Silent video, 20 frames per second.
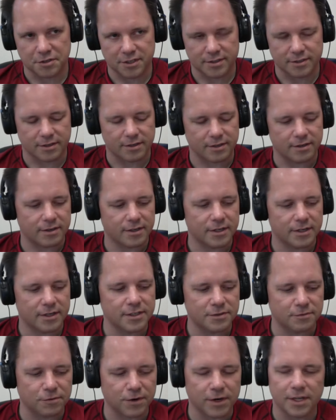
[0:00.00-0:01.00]

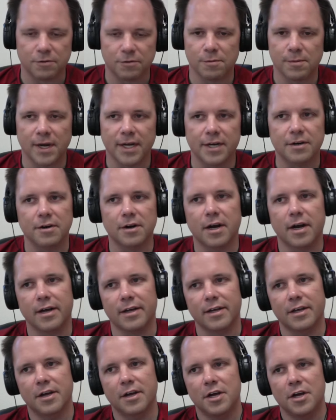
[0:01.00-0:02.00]
as a friendly reminder,
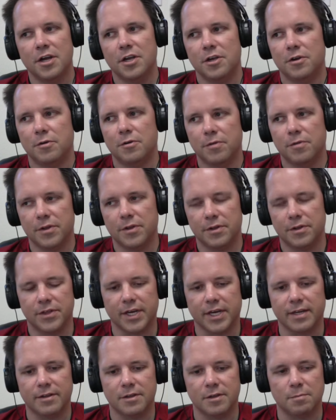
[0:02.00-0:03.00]

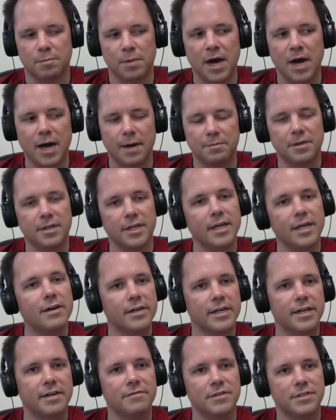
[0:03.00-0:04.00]
the
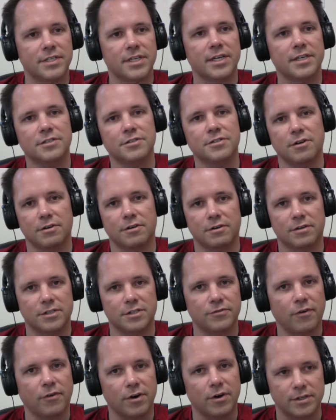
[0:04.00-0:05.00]
popularity of this Kickstarter, as
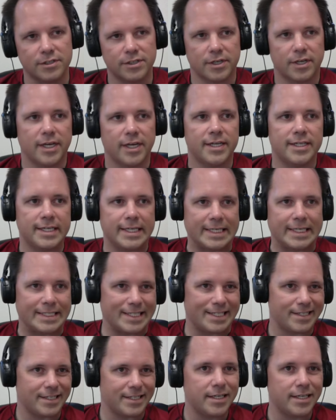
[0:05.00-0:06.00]
far as it
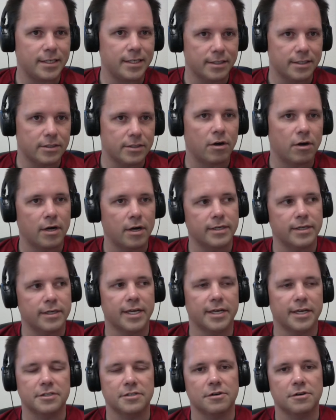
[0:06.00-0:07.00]
is on
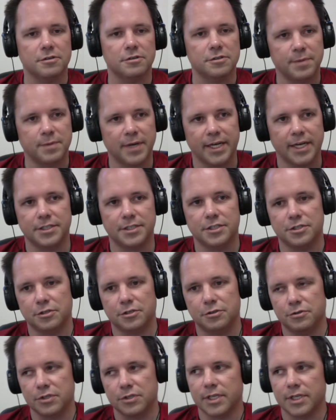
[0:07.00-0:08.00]
Kickstarter's page, is
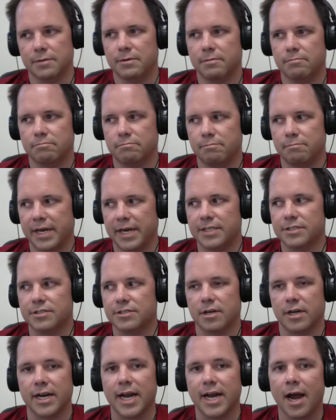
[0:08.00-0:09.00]
usually based
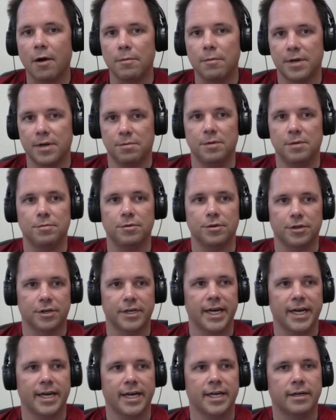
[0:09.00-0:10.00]
on how many people you're
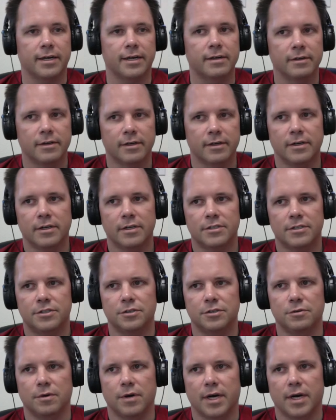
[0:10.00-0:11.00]
getting
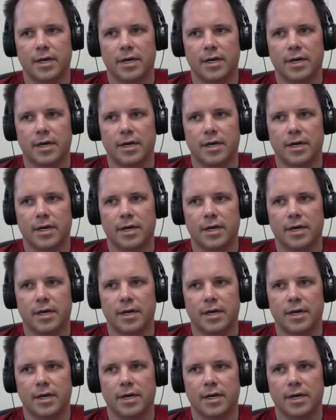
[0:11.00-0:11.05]
to